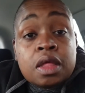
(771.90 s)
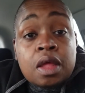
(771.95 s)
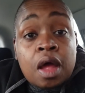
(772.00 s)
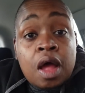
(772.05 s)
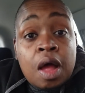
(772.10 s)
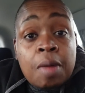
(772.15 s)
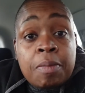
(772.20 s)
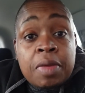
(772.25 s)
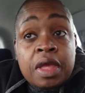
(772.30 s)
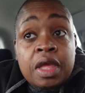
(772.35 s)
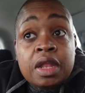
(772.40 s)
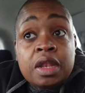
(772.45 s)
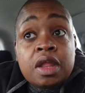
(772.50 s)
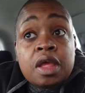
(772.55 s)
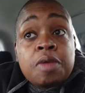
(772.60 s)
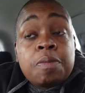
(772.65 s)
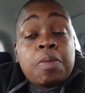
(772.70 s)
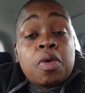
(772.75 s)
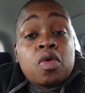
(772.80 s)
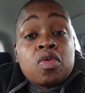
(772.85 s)
um, hit
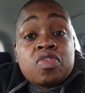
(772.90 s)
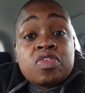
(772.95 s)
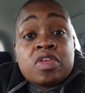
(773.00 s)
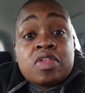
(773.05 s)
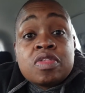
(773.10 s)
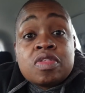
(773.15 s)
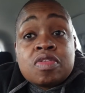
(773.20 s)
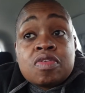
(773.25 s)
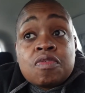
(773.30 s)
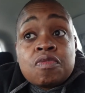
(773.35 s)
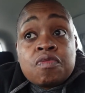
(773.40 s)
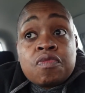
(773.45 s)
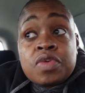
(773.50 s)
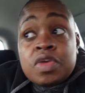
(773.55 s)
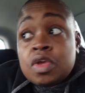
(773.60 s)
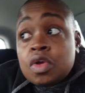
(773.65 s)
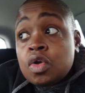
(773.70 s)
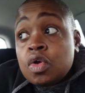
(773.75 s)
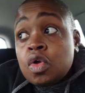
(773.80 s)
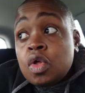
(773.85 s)
a person's
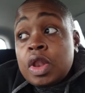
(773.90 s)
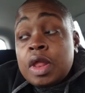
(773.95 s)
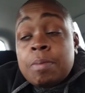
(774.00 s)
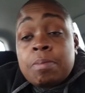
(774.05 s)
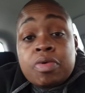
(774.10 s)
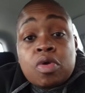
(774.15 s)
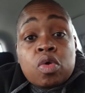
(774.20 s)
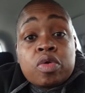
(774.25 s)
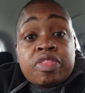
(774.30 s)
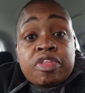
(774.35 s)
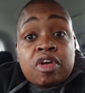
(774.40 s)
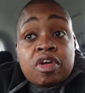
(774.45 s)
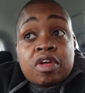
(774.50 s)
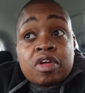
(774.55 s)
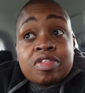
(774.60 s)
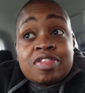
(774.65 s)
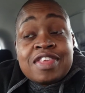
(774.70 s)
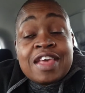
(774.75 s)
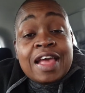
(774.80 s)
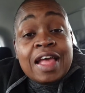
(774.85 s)
vehicle and broke
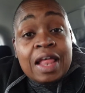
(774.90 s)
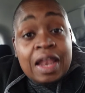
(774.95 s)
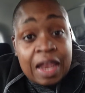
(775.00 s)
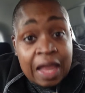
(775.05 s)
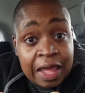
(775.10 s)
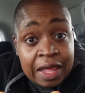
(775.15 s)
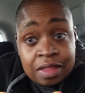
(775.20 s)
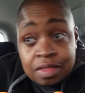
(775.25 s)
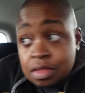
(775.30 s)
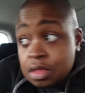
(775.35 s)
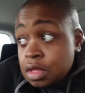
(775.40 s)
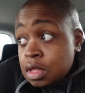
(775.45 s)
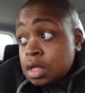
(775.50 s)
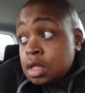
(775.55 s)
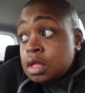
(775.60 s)
their tail light.